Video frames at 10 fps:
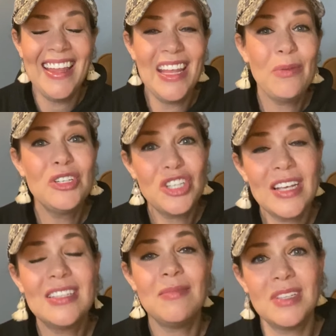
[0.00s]
They were
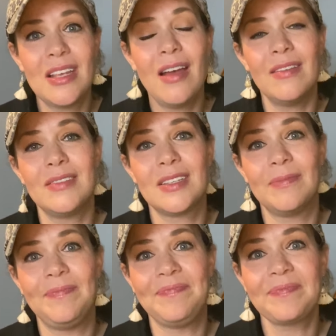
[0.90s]
just themselves.
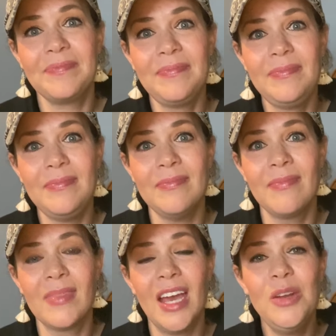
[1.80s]

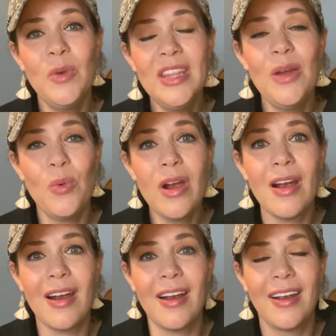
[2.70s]
And when they
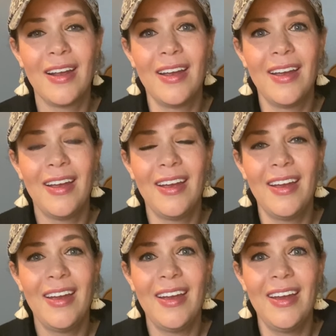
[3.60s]
were,
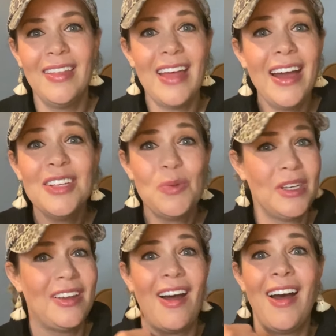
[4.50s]
that is
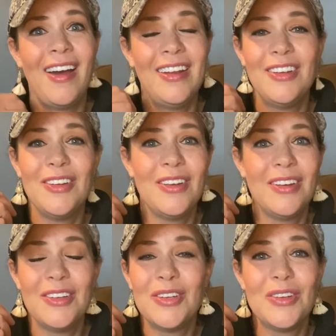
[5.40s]
when God
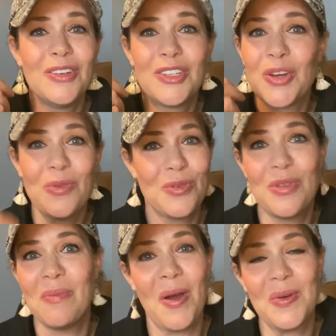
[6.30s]
Shown through
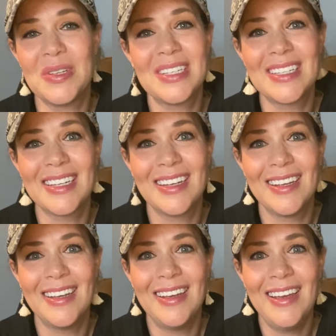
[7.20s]
the most.
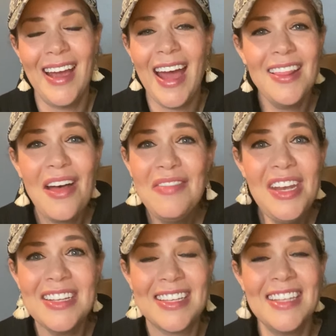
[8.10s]
I love that
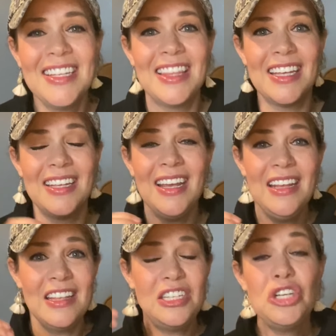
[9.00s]
it says that the,
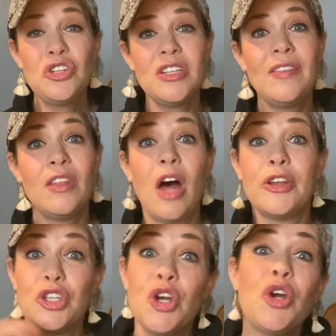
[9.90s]
the teachers of the law
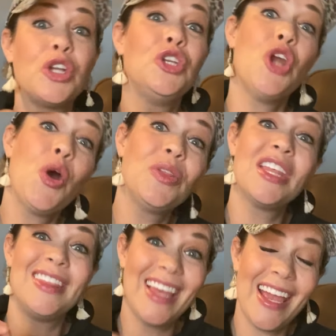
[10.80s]
took note
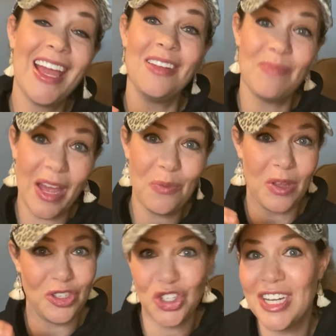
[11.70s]
that they had been
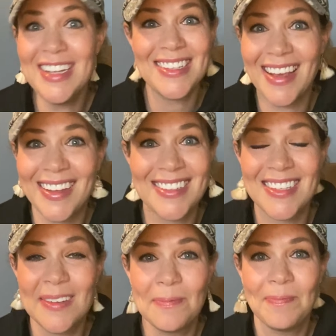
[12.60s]
with Jesus.